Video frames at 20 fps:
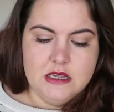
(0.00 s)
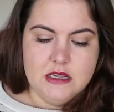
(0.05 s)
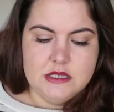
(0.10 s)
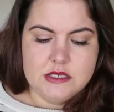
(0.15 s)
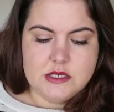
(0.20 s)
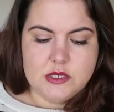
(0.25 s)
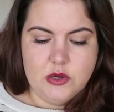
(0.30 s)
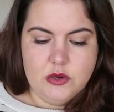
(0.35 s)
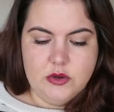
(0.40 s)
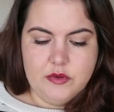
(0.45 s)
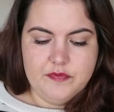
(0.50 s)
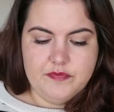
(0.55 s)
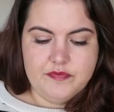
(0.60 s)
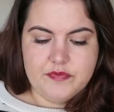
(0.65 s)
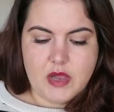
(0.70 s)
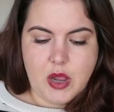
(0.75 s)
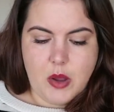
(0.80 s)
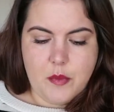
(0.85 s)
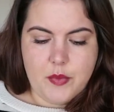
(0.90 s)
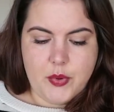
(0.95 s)
So,
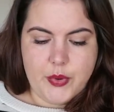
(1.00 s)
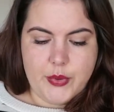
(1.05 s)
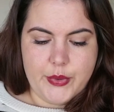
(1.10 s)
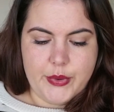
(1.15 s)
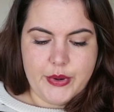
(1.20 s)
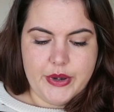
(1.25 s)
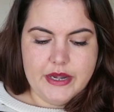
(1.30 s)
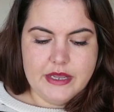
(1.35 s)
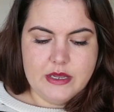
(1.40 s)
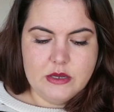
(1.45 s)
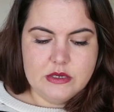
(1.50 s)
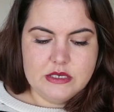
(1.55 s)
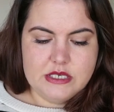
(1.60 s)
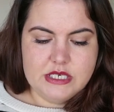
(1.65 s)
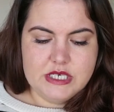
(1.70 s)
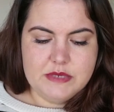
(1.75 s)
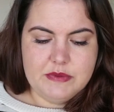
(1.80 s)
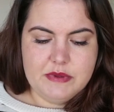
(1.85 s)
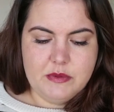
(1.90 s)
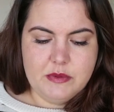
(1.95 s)
pretty good
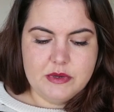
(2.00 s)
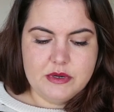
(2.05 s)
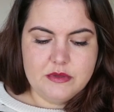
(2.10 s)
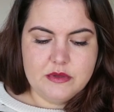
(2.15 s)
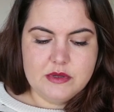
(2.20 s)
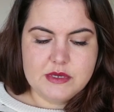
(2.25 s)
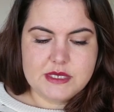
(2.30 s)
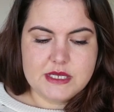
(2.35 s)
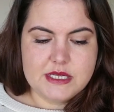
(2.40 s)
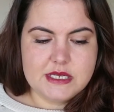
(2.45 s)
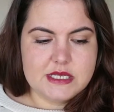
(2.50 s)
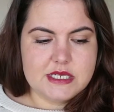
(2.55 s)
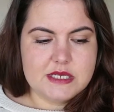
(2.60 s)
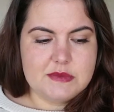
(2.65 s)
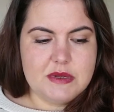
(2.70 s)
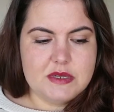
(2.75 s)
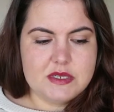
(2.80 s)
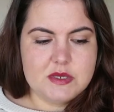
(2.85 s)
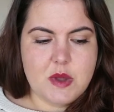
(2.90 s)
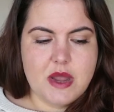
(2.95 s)
to be one of those things that
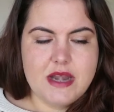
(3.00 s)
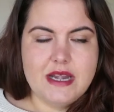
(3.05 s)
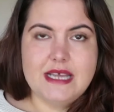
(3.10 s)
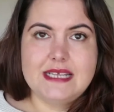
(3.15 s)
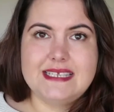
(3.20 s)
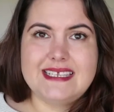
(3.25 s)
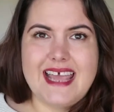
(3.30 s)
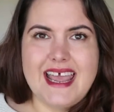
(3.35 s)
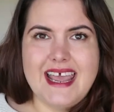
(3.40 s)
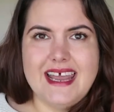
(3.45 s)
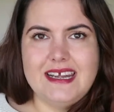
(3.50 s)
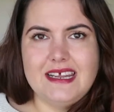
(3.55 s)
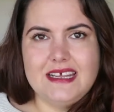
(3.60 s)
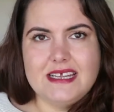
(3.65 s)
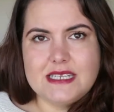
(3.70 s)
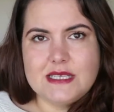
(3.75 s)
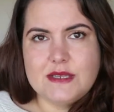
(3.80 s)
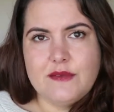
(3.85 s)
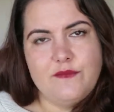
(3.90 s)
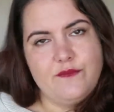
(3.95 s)
smells quite nice, and
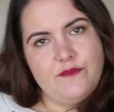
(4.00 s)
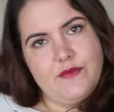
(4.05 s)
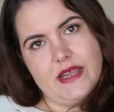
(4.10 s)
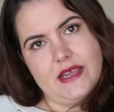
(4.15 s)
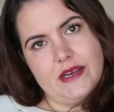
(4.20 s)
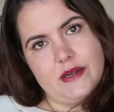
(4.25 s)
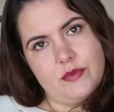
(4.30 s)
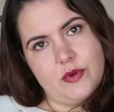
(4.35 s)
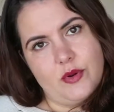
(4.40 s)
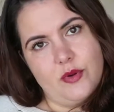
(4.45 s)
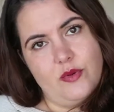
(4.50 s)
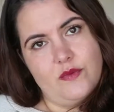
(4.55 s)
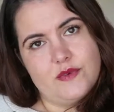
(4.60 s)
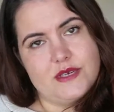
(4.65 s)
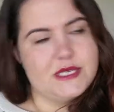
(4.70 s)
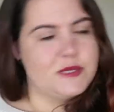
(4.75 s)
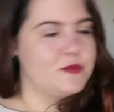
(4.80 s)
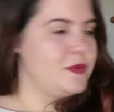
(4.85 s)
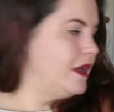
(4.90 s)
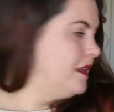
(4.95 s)
it's vegan approved
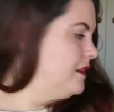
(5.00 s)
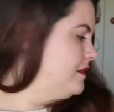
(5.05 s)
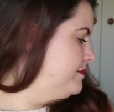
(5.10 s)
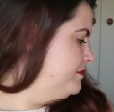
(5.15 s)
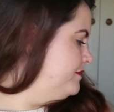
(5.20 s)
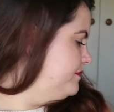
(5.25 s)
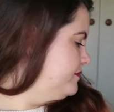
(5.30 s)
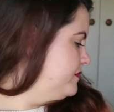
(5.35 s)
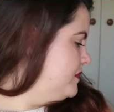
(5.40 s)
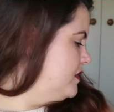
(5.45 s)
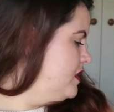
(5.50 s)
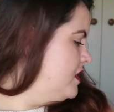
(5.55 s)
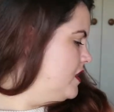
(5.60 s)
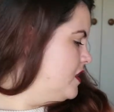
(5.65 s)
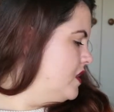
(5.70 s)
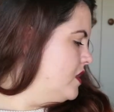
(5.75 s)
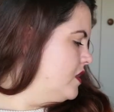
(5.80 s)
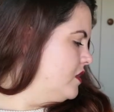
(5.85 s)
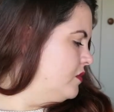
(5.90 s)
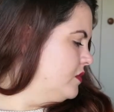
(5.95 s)
as well,
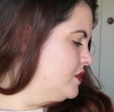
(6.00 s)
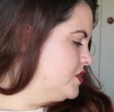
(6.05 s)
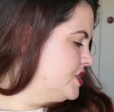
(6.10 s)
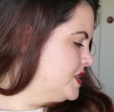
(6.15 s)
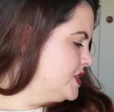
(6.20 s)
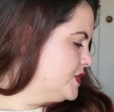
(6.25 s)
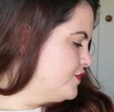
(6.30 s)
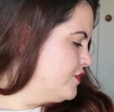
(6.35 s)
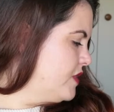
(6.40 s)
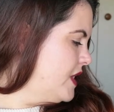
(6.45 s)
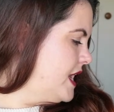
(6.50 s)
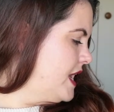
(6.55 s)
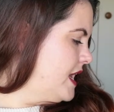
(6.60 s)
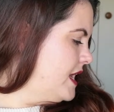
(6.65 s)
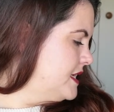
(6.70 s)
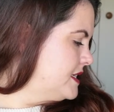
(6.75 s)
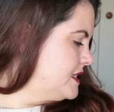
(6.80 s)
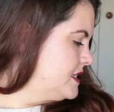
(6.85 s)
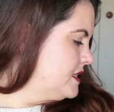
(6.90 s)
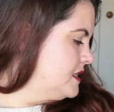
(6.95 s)
which is
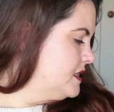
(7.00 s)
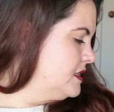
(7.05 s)
rad.